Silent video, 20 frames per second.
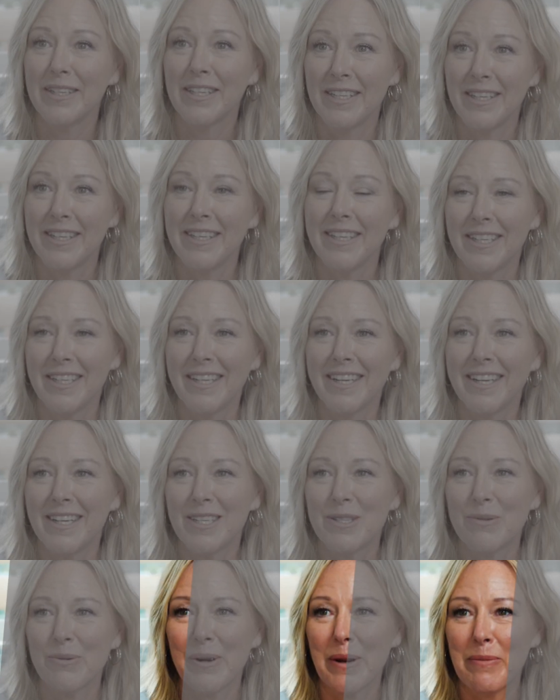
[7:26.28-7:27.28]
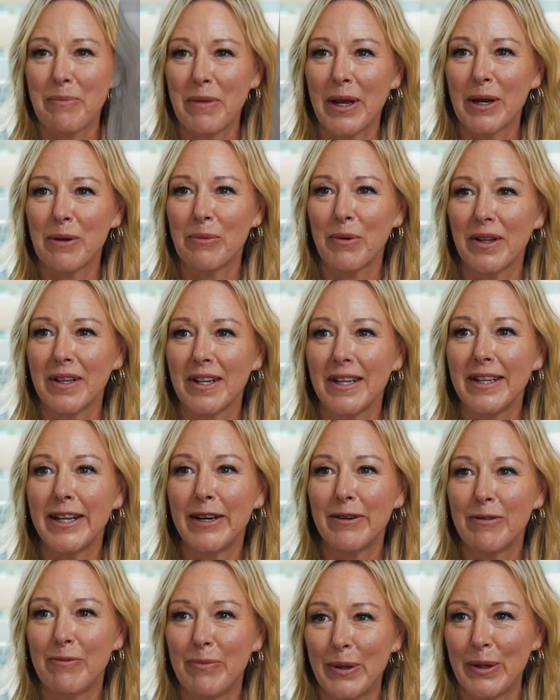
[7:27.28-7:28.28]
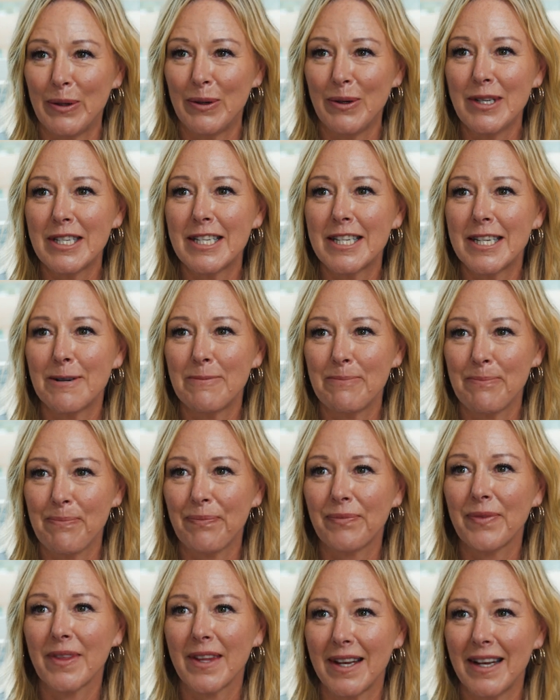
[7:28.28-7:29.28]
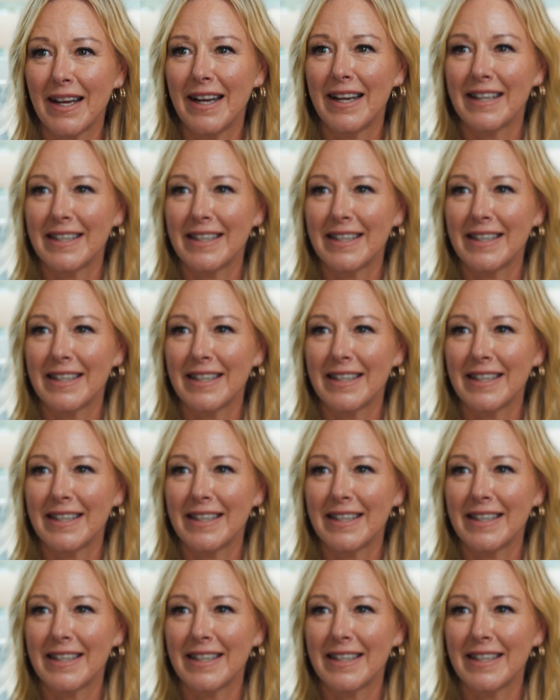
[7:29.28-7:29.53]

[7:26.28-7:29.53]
can now shoot raw, which is amazing, and the